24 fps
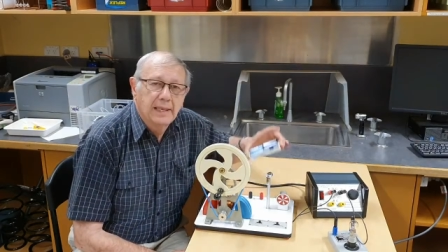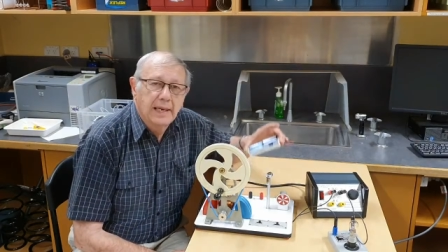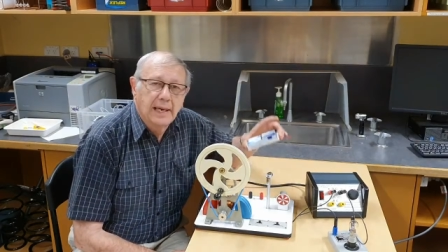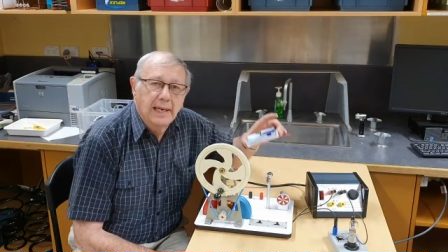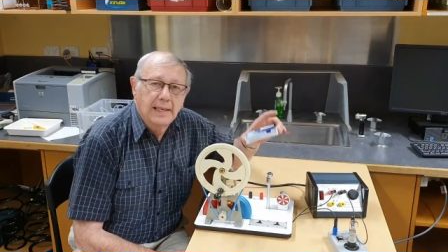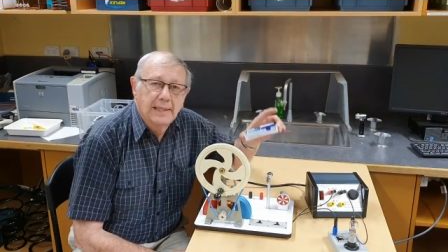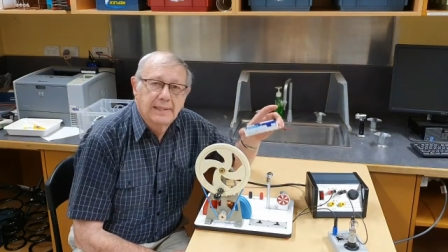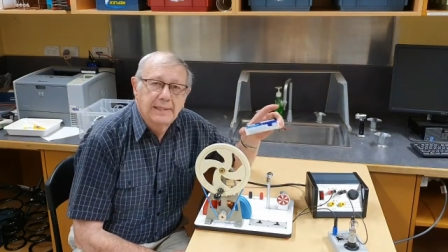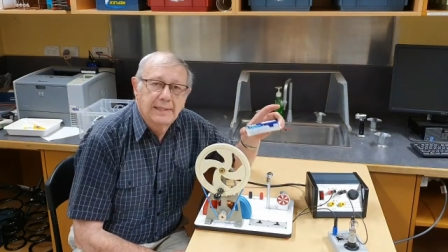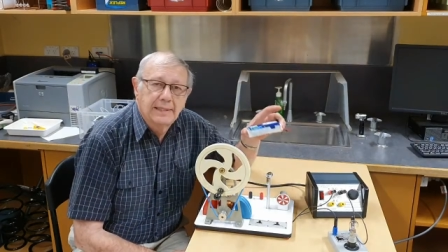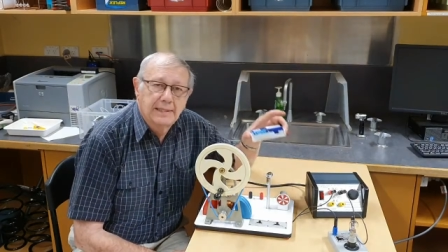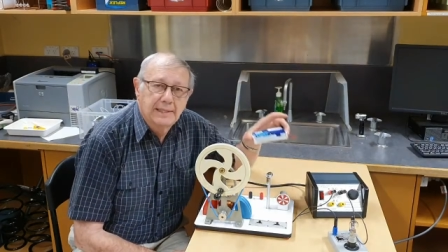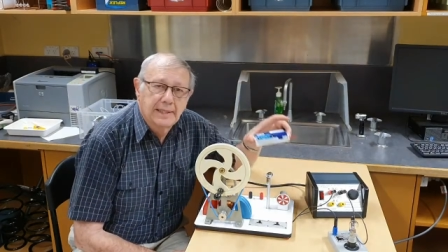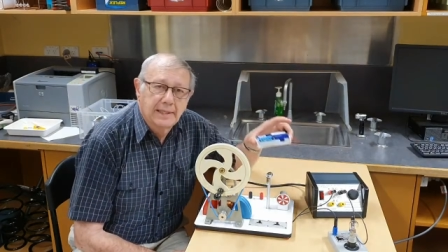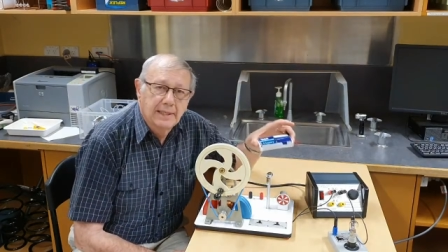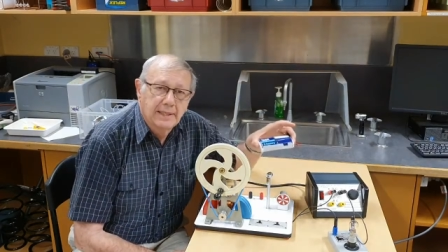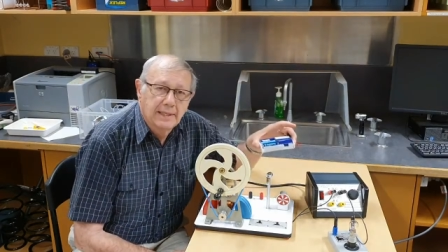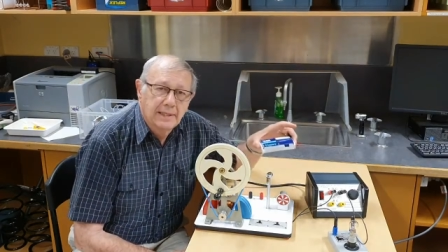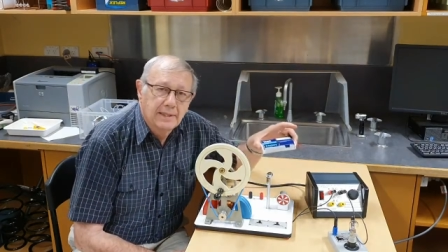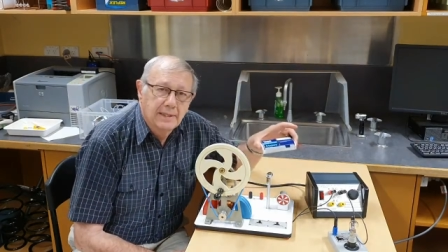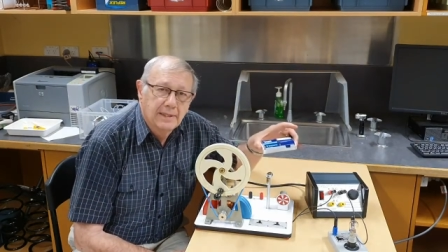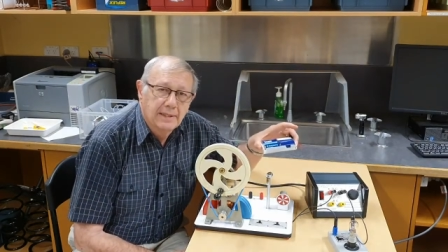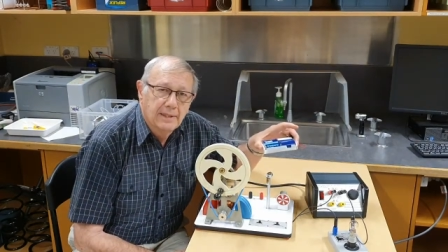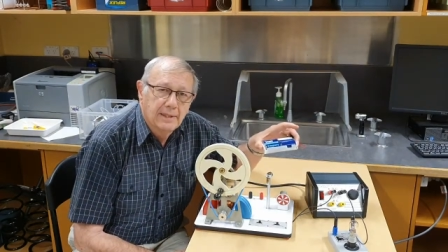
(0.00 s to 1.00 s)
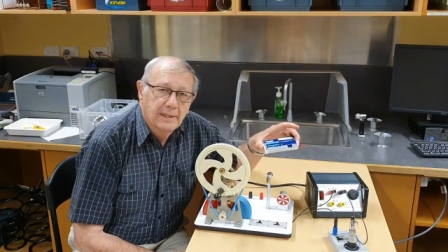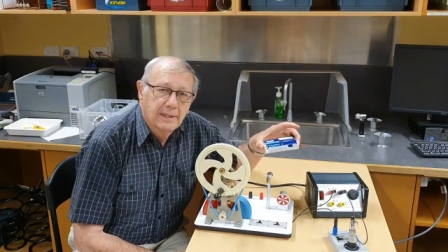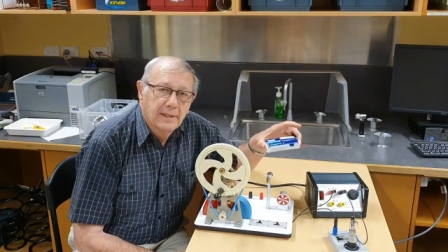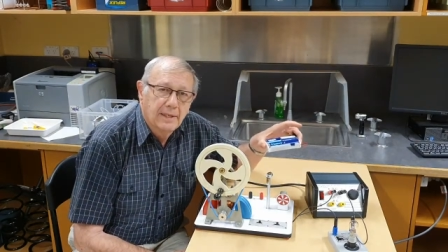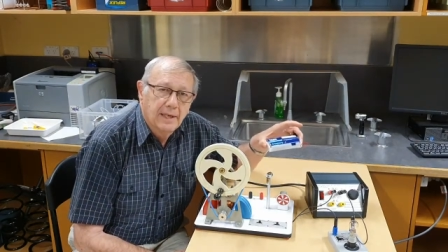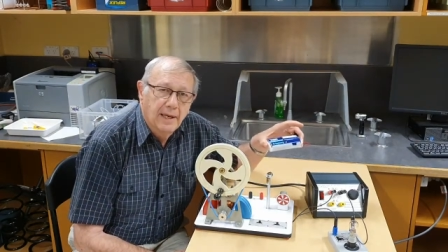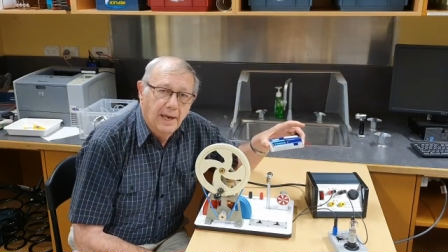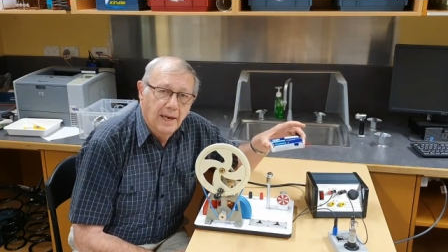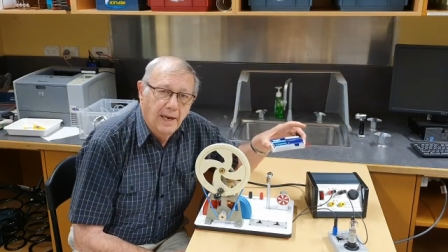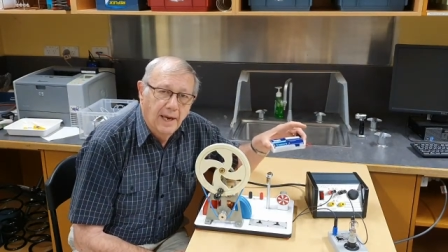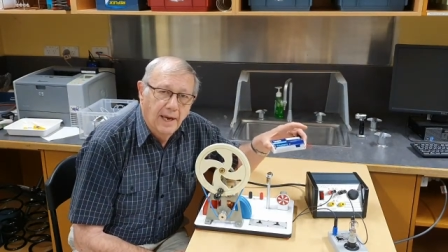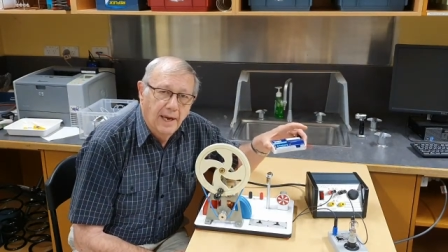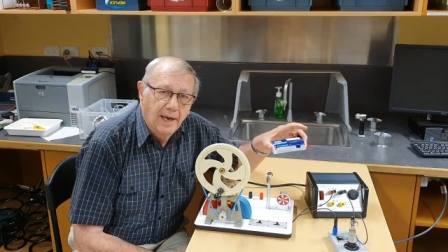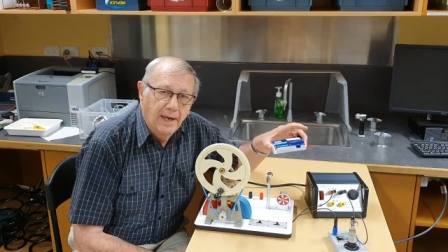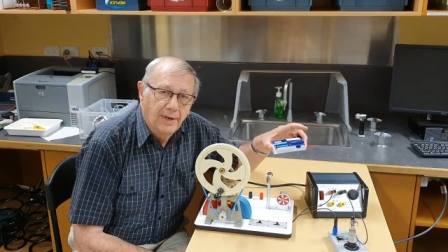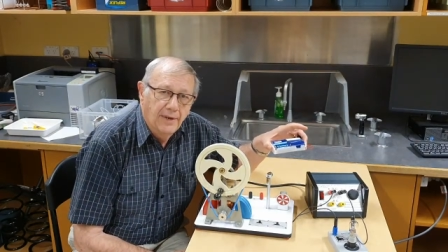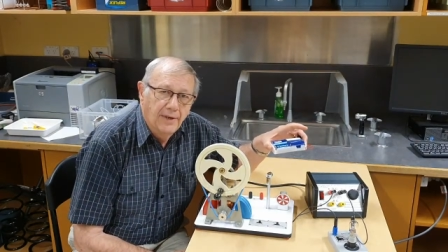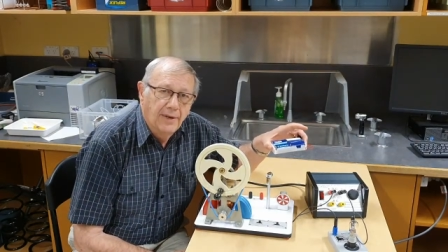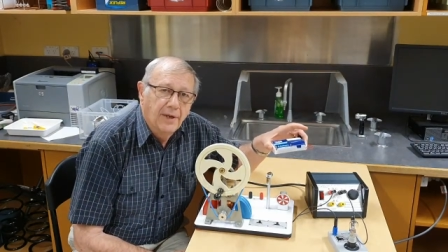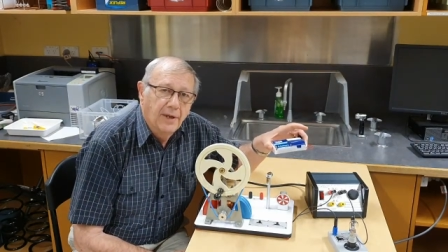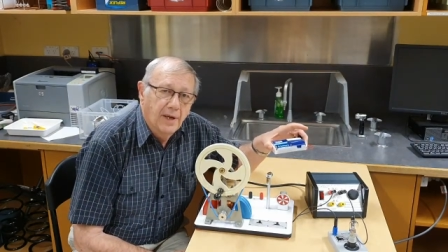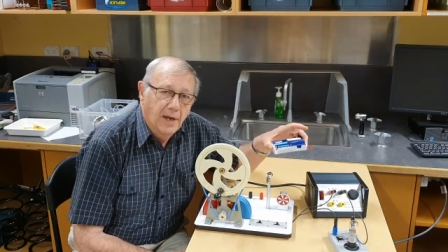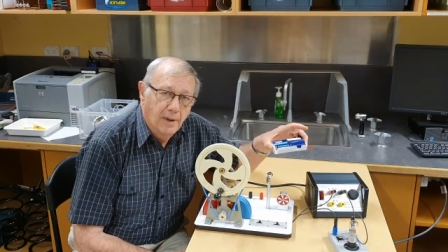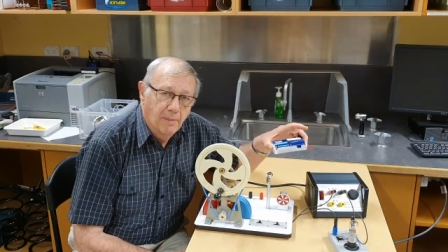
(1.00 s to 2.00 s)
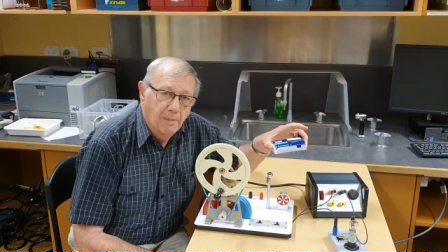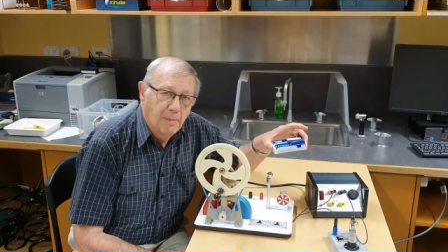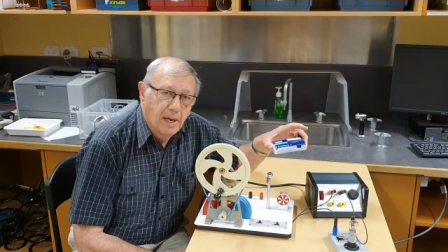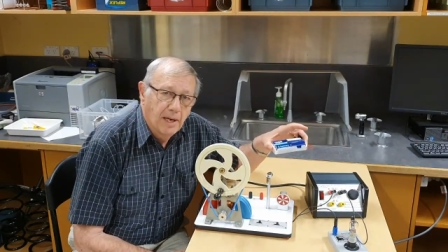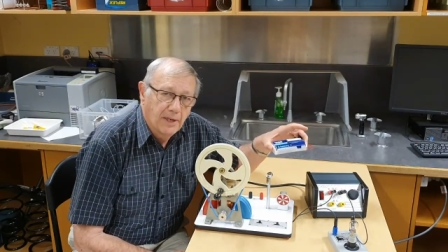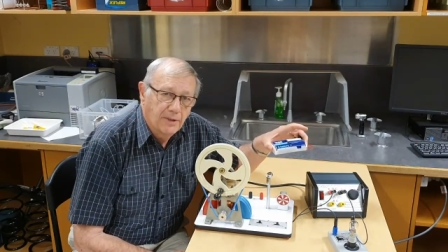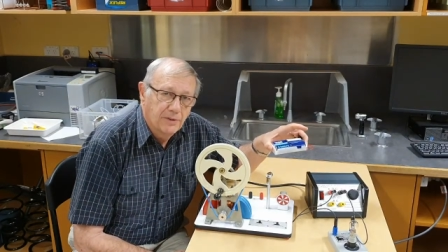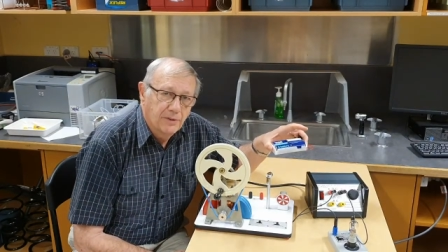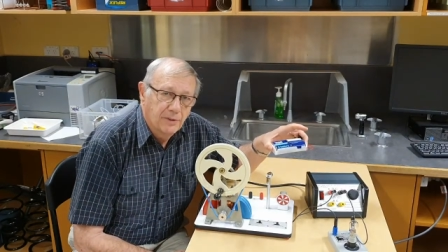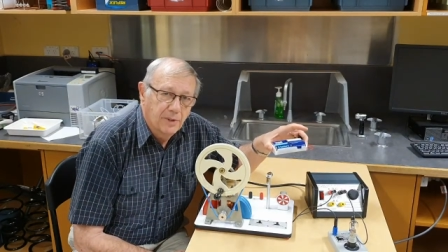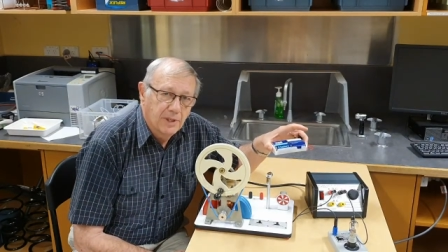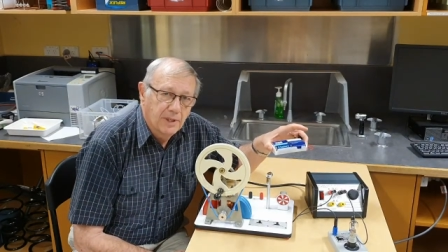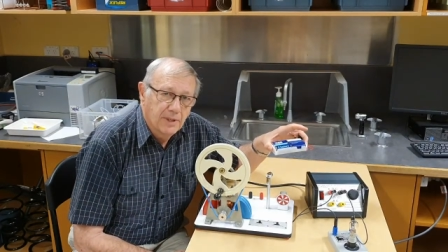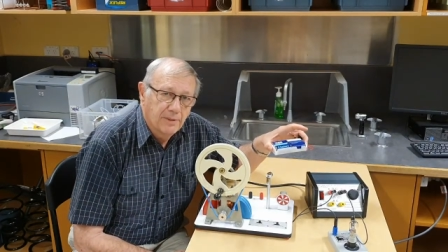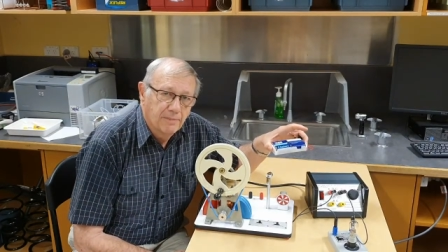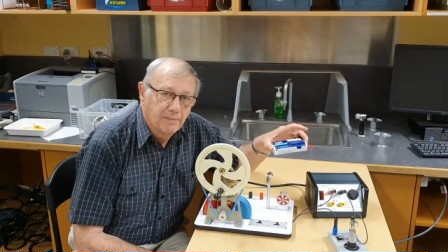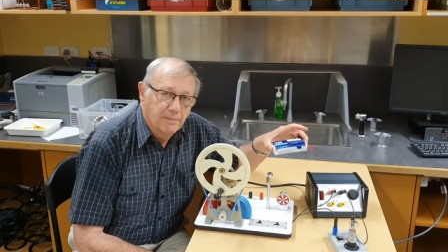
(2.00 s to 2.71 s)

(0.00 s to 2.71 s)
a cell and a battery.